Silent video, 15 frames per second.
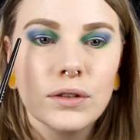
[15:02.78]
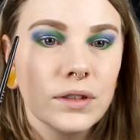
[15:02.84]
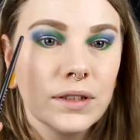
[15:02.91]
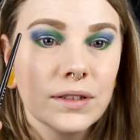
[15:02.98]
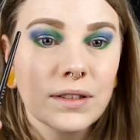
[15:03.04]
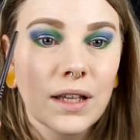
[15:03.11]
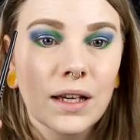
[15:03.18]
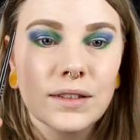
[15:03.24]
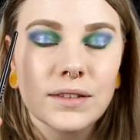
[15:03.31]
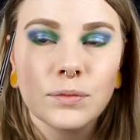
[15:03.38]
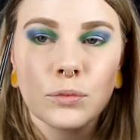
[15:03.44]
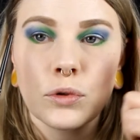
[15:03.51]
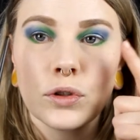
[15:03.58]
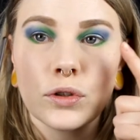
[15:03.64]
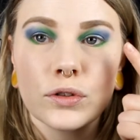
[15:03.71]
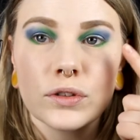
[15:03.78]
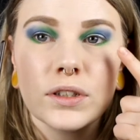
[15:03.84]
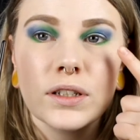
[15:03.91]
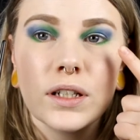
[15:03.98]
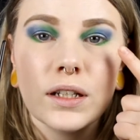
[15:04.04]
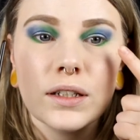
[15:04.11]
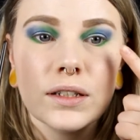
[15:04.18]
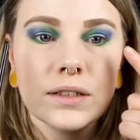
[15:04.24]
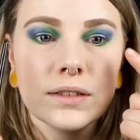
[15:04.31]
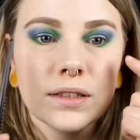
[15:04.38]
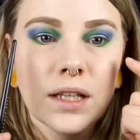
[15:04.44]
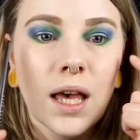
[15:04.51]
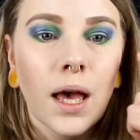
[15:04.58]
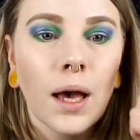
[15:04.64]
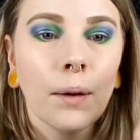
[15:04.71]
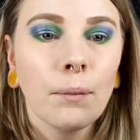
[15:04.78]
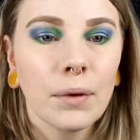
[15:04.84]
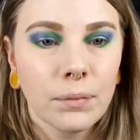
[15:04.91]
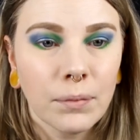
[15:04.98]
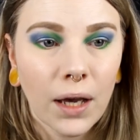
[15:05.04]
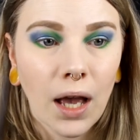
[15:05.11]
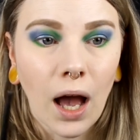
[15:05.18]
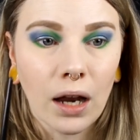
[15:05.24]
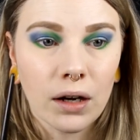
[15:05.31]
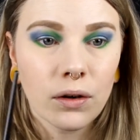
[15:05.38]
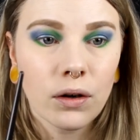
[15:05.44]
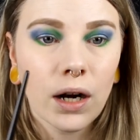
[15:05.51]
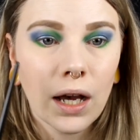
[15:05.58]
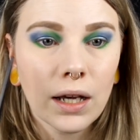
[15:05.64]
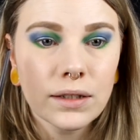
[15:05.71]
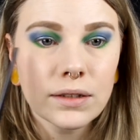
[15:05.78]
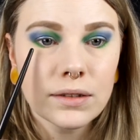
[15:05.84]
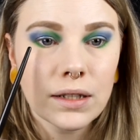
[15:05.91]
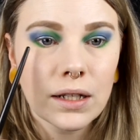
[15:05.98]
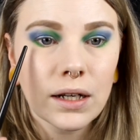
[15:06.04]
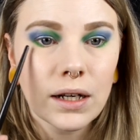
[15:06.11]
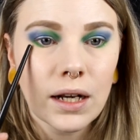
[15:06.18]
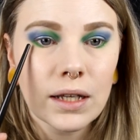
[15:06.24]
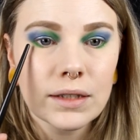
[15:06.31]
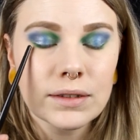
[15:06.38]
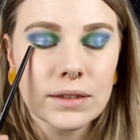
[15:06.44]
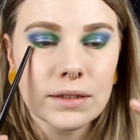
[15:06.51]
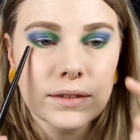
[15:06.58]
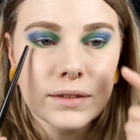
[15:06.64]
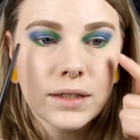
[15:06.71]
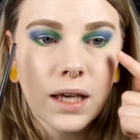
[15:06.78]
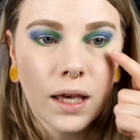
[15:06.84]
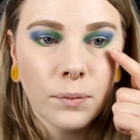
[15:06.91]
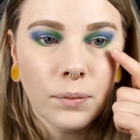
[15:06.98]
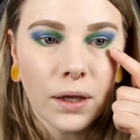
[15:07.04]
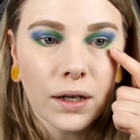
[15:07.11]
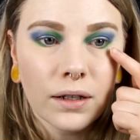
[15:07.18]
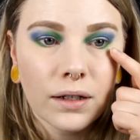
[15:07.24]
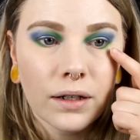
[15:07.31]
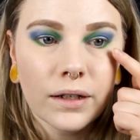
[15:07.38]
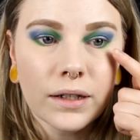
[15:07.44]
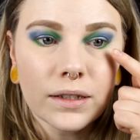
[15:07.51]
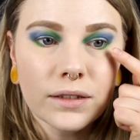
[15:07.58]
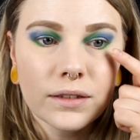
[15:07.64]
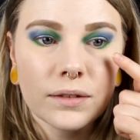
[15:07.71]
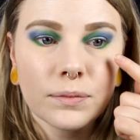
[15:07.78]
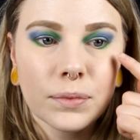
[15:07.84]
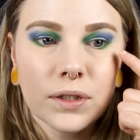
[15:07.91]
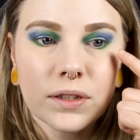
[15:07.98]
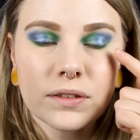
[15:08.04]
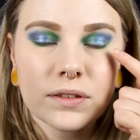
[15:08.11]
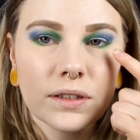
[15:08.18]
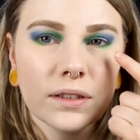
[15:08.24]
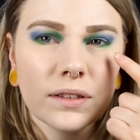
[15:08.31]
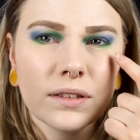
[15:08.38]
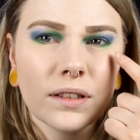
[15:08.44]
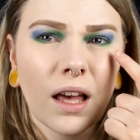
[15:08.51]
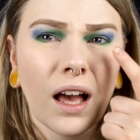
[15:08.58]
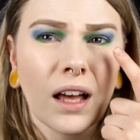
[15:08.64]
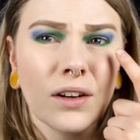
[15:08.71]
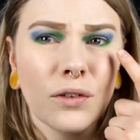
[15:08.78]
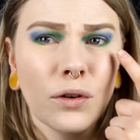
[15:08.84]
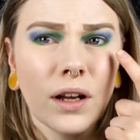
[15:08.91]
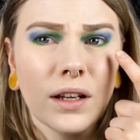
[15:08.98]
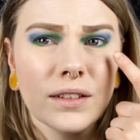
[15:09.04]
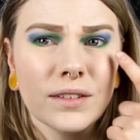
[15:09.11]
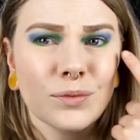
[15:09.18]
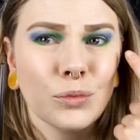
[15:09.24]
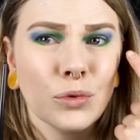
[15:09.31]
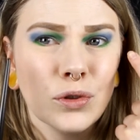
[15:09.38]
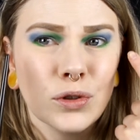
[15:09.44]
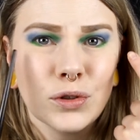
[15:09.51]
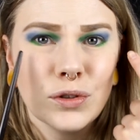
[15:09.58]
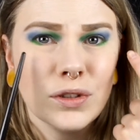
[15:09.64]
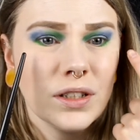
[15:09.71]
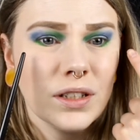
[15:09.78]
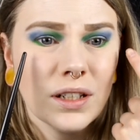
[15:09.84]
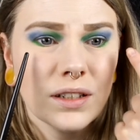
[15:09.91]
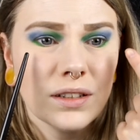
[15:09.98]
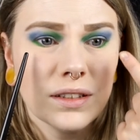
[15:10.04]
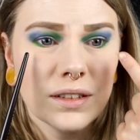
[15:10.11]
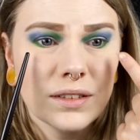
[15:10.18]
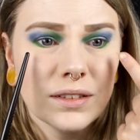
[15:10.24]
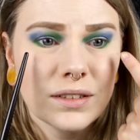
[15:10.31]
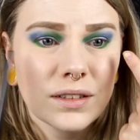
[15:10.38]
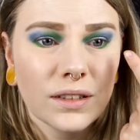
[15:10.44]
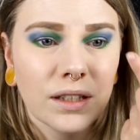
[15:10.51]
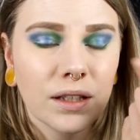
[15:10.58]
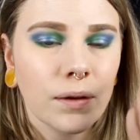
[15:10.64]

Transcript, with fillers: this eye is more hooded than this but my under eyes then I like this eye better than this because this under eye is more hooded than this